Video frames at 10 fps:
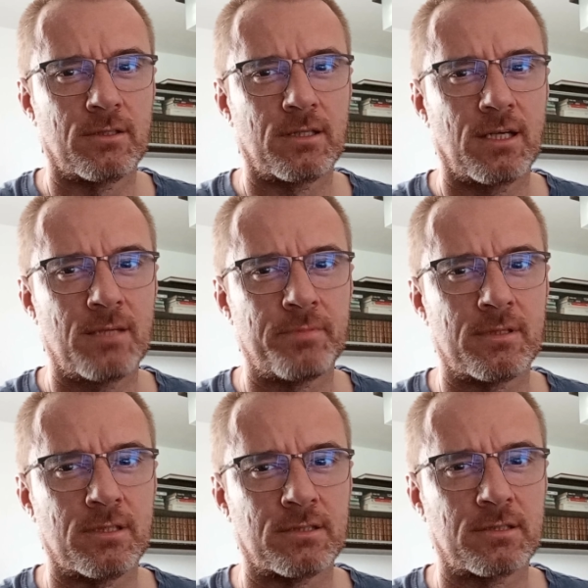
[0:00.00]

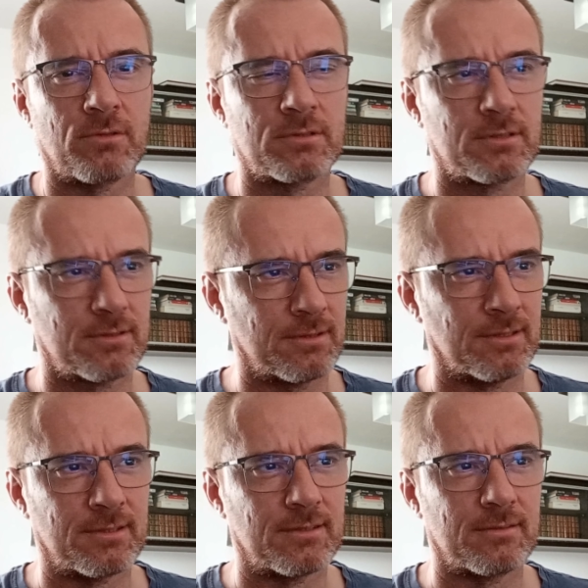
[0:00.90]
apt source,
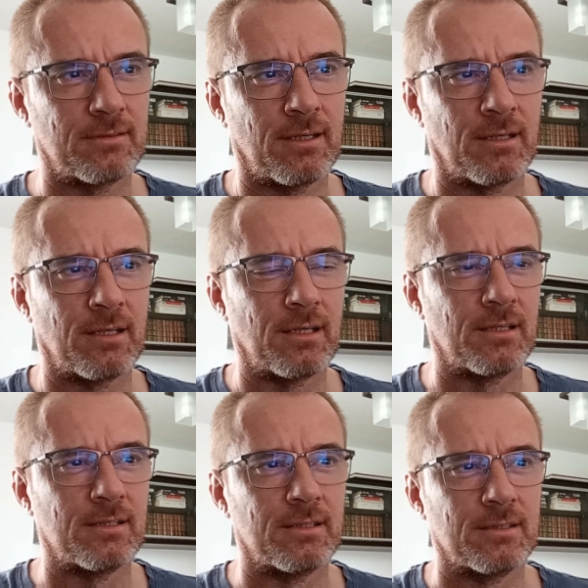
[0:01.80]
it's
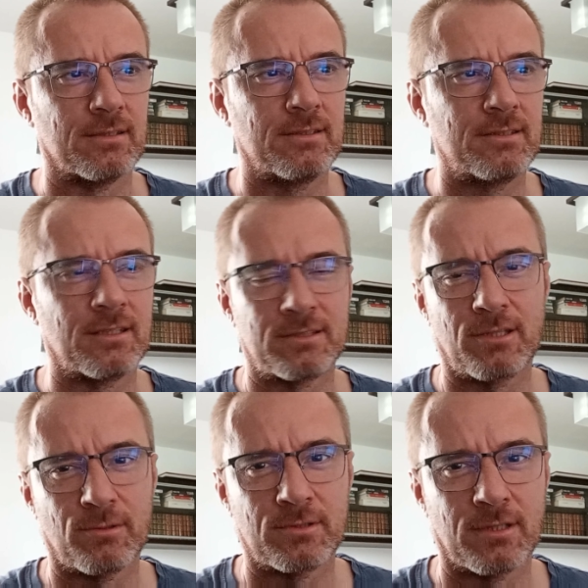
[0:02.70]
the
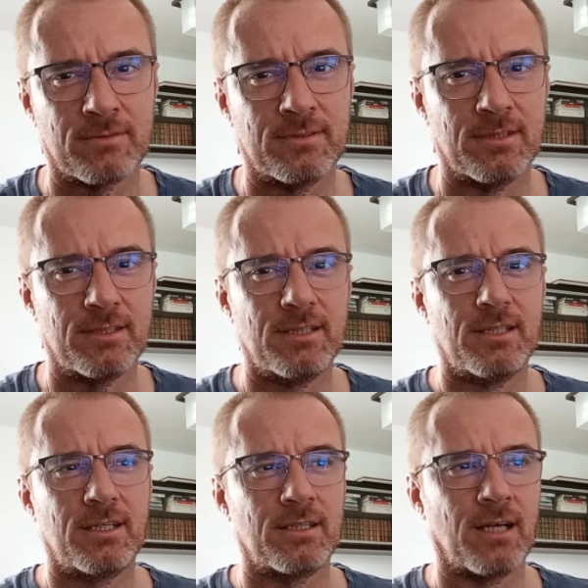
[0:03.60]
source of the
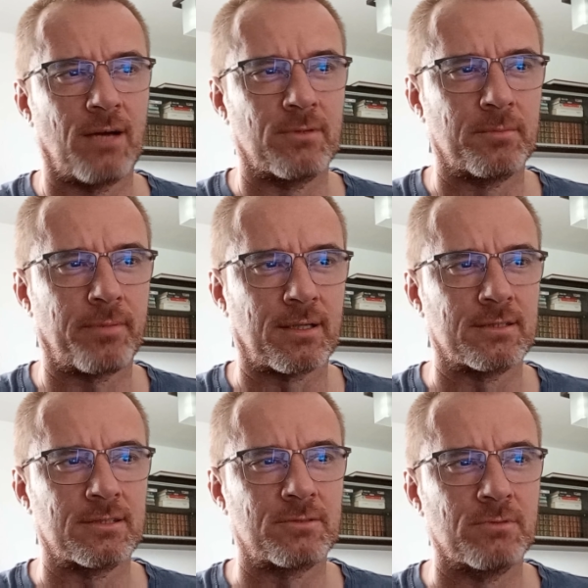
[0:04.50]
our
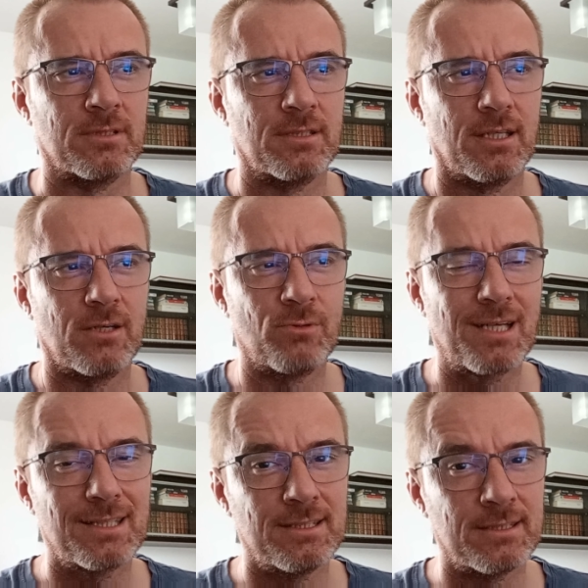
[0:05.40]
packages we
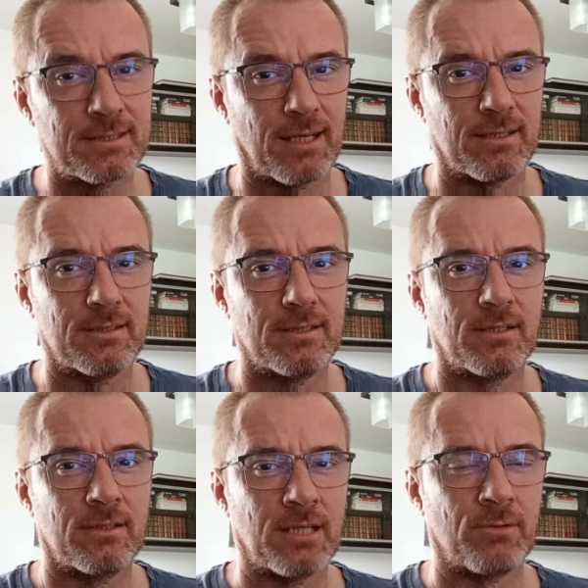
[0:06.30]
can install
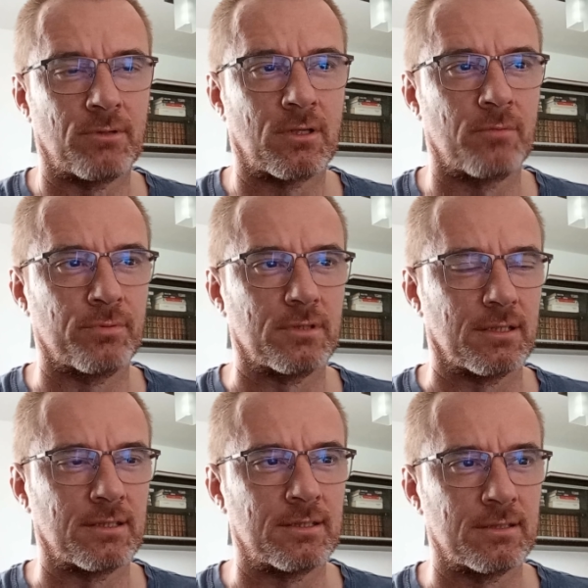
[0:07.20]
on our
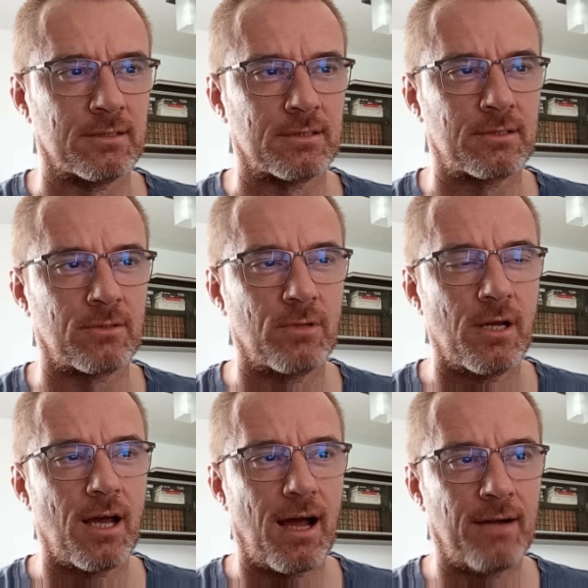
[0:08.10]
computer. So
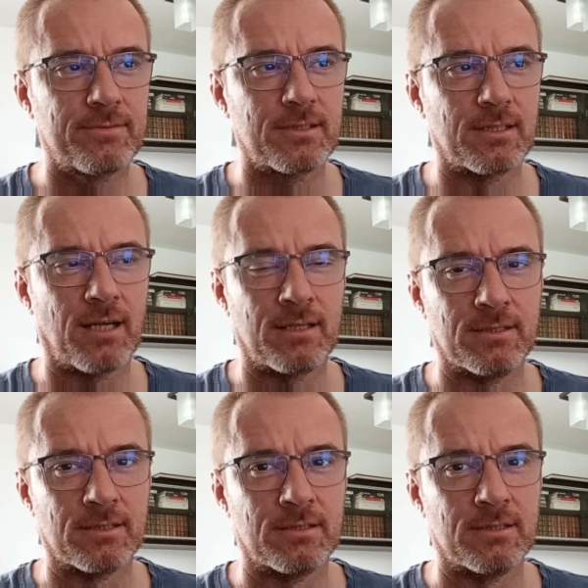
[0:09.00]
after
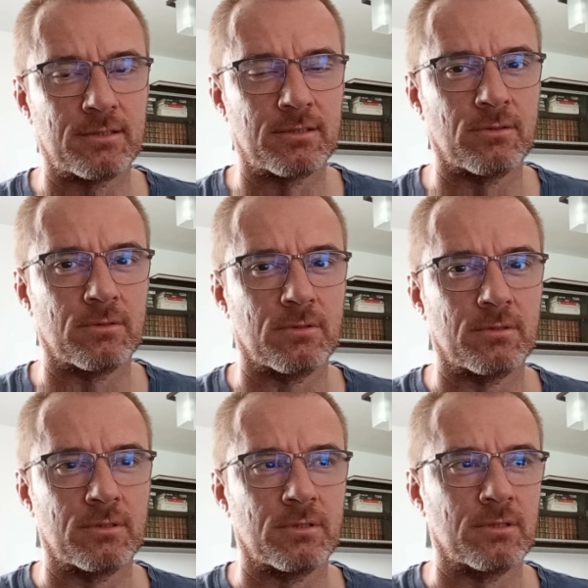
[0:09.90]
adding this
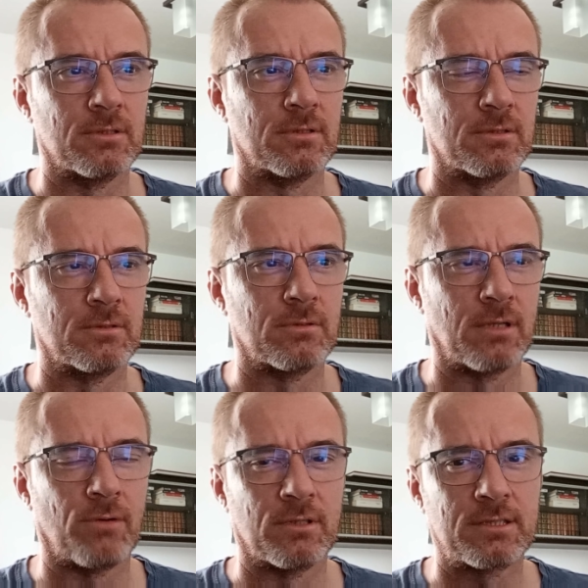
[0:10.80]

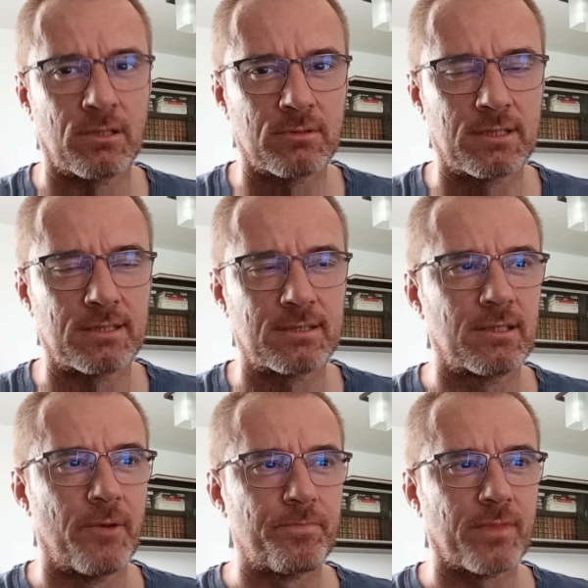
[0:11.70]
to our
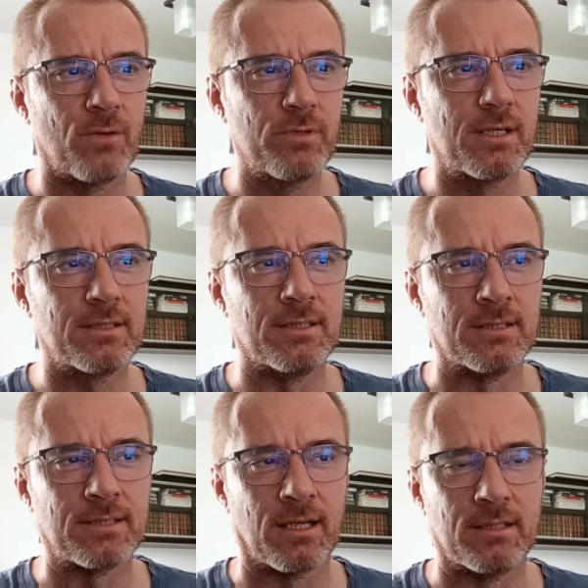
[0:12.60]
sources, we can
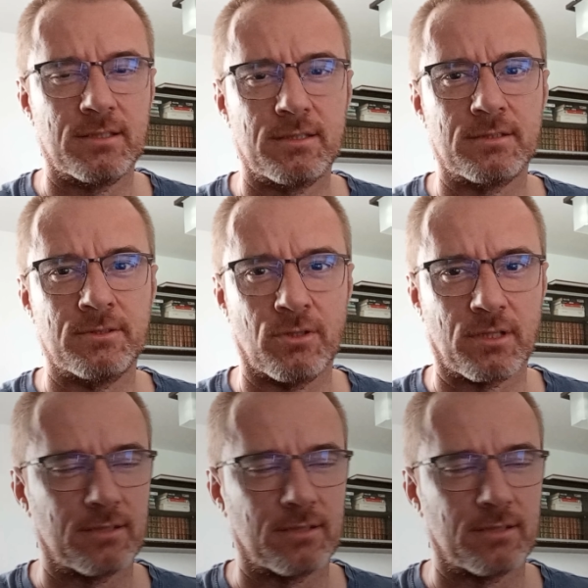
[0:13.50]
install Docker.